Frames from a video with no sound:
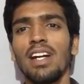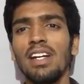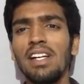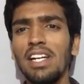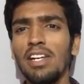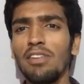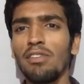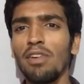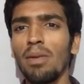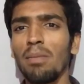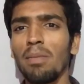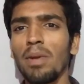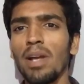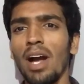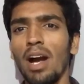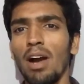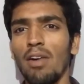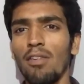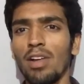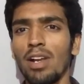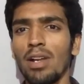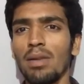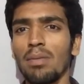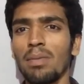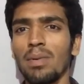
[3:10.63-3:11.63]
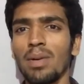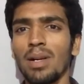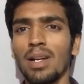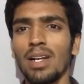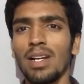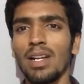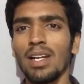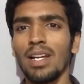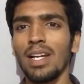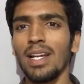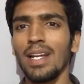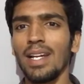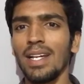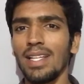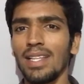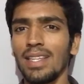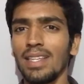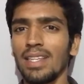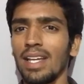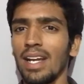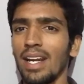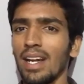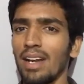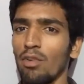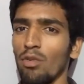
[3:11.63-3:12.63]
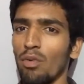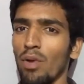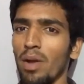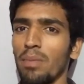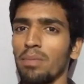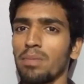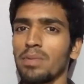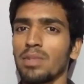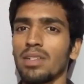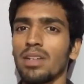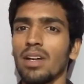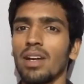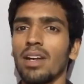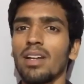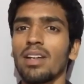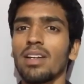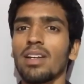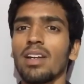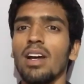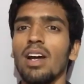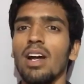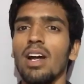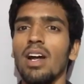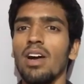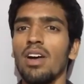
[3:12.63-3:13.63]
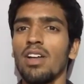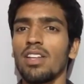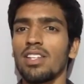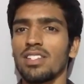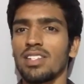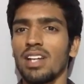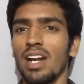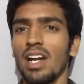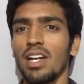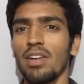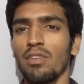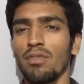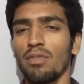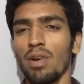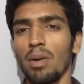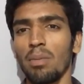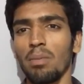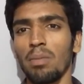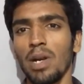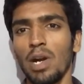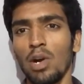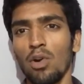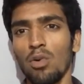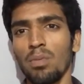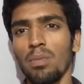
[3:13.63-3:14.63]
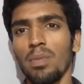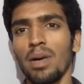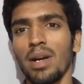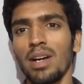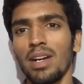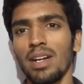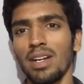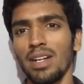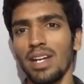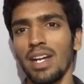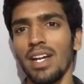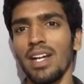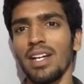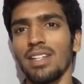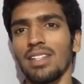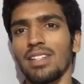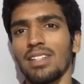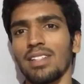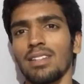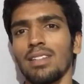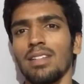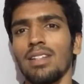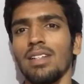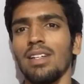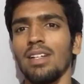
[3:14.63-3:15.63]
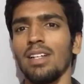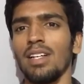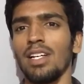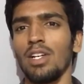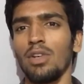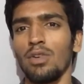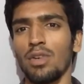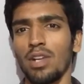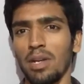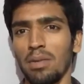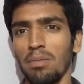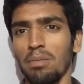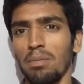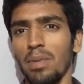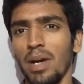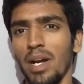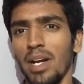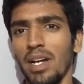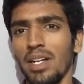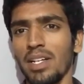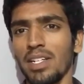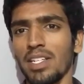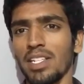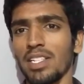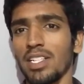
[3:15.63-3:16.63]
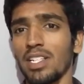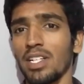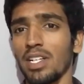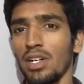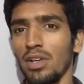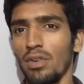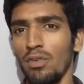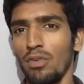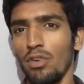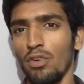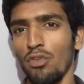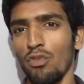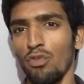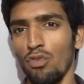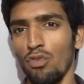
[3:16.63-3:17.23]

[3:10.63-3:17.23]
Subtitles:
and it will be available in their website starting from November 8th. You can buy it if you